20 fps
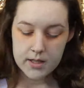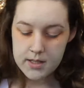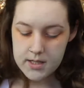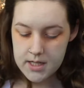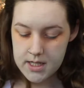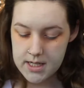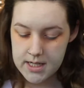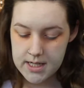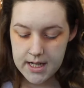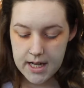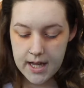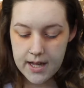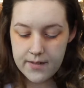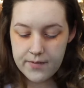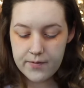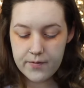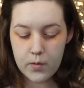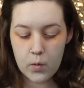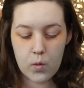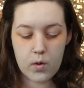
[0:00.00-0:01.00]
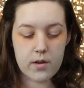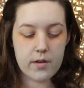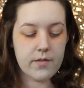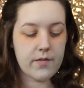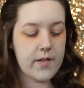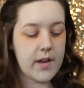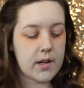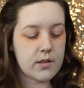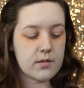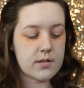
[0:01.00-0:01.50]
today for
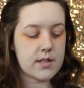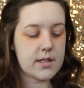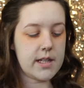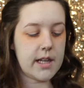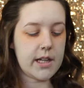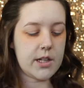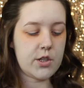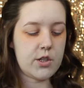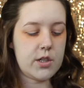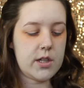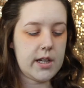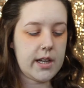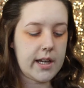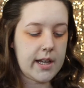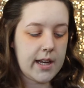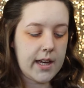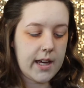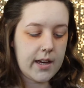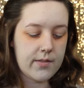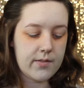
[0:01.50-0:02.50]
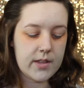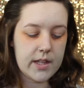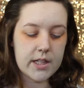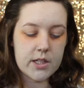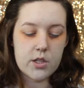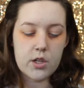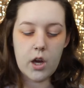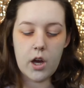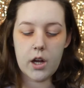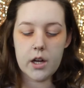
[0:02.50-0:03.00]
foundation, I have the
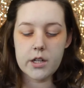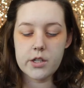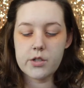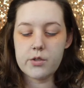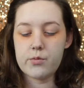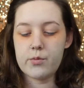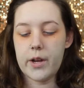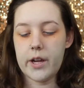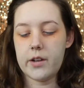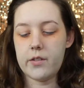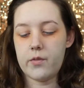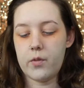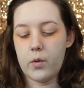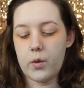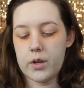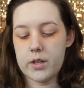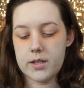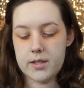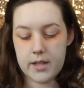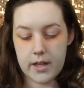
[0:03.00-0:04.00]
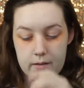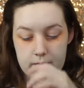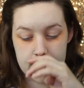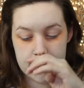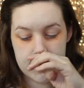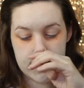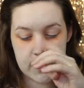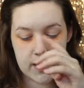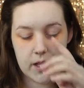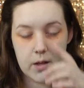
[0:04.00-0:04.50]
Tarte Rainforest of
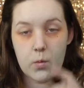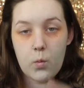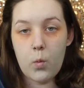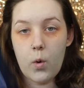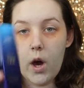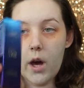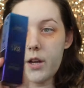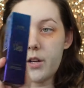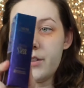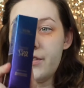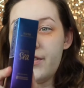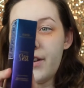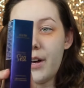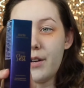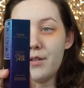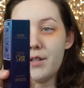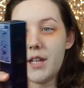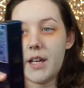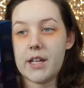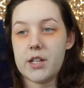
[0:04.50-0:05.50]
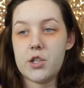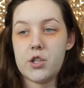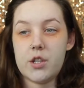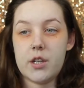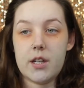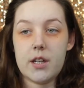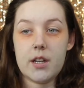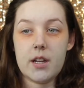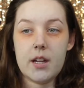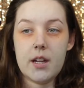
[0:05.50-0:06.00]
the Sea Water
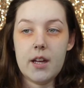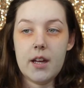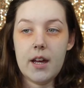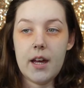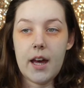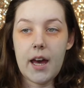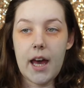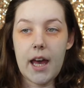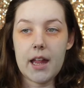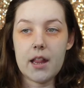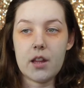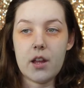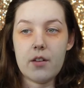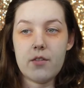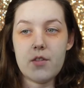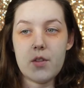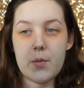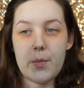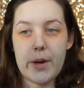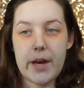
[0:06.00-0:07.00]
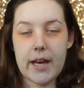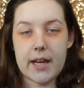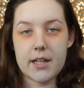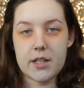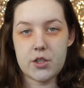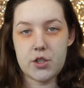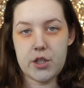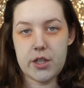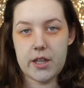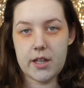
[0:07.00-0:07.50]
Foundation. I love the
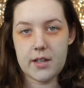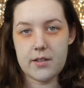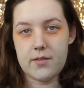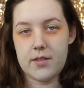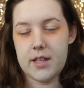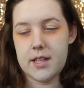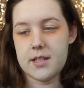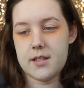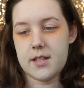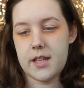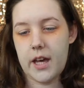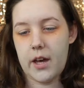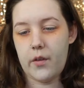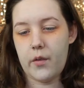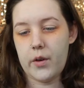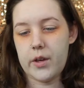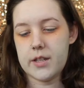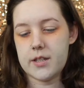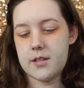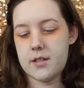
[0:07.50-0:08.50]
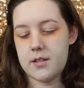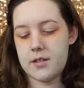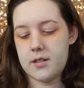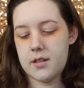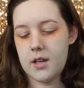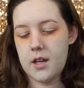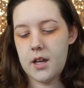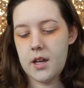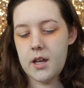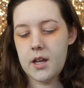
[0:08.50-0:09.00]
packaging of this, how
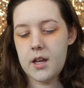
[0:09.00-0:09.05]
it's